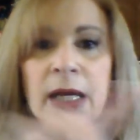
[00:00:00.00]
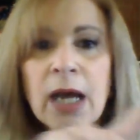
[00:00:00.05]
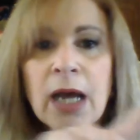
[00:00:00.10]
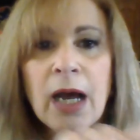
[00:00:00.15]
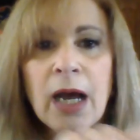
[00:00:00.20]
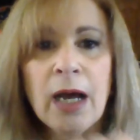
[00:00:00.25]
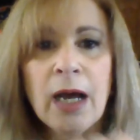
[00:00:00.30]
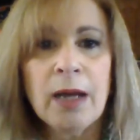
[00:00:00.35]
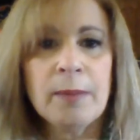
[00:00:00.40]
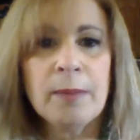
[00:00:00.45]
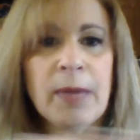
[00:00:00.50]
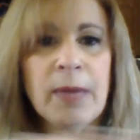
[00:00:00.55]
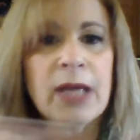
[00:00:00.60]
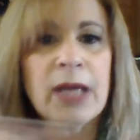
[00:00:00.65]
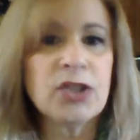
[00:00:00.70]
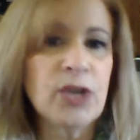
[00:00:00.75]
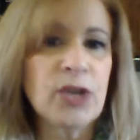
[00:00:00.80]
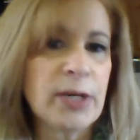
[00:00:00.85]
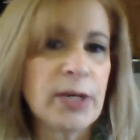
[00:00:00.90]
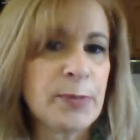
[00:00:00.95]
I'll
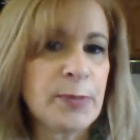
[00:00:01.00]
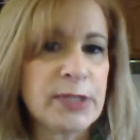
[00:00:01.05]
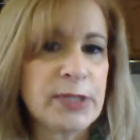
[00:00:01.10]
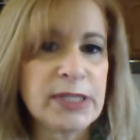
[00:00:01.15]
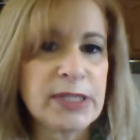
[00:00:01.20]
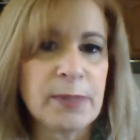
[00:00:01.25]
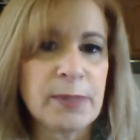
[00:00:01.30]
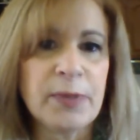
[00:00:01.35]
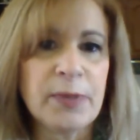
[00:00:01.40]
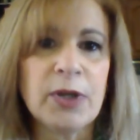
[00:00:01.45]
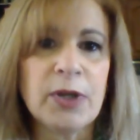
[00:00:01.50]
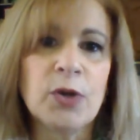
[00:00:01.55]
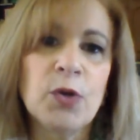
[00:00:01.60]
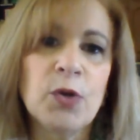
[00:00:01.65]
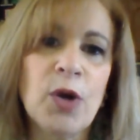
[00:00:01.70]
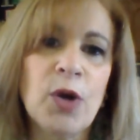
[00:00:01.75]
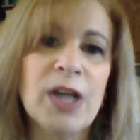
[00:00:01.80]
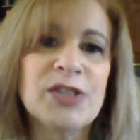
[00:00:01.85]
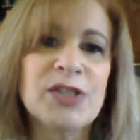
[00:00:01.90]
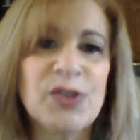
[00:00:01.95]
try to put something
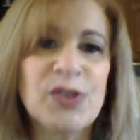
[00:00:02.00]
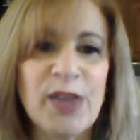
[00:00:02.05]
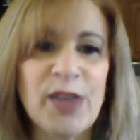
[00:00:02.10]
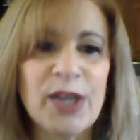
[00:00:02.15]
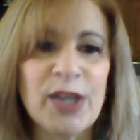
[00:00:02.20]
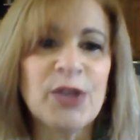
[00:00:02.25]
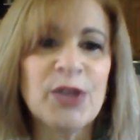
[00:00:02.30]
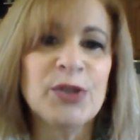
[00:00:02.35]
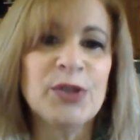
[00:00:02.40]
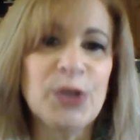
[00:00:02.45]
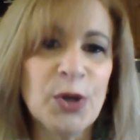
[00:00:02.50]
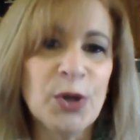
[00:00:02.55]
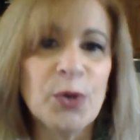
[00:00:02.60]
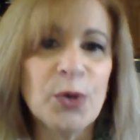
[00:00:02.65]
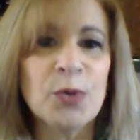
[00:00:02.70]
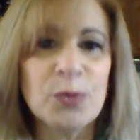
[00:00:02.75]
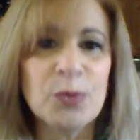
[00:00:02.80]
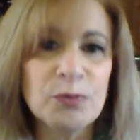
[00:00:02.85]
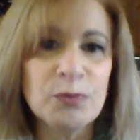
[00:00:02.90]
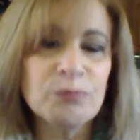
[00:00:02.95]
across so that you'll
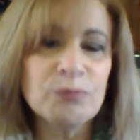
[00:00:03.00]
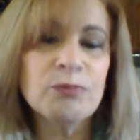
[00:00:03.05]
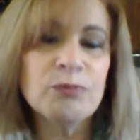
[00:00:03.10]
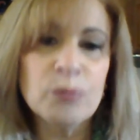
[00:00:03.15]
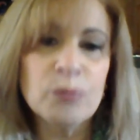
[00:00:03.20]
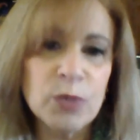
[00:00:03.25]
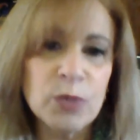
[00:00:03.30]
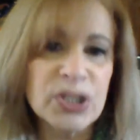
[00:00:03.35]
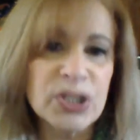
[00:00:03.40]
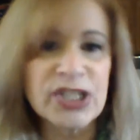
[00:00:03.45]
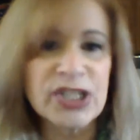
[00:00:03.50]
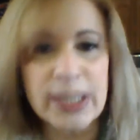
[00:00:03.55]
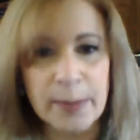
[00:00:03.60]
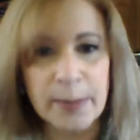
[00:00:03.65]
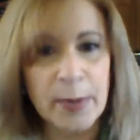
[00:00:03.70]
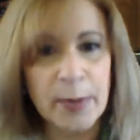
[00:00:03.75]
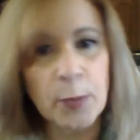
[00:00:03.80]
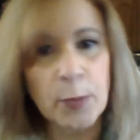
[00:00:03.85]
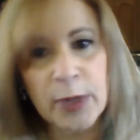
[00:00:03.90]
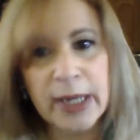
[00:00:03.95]
know which
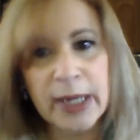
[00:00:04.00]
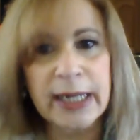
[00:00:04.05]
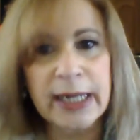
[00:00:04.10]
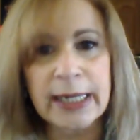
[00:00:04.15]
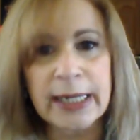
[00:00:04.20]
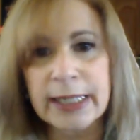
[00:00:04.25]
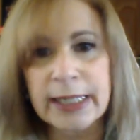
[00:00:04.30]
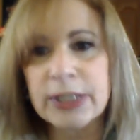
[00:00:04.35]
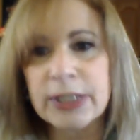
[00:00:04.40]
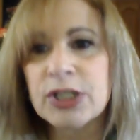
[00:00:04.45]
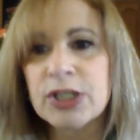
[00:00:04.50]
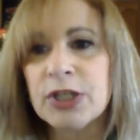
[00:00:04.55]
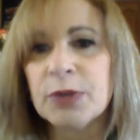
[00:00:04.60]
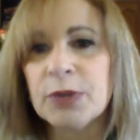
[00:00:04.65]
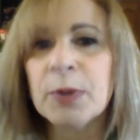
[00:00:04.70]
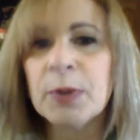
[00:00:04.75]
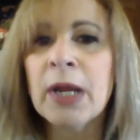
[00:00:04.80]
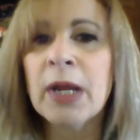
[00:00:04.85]
segment we're getting into.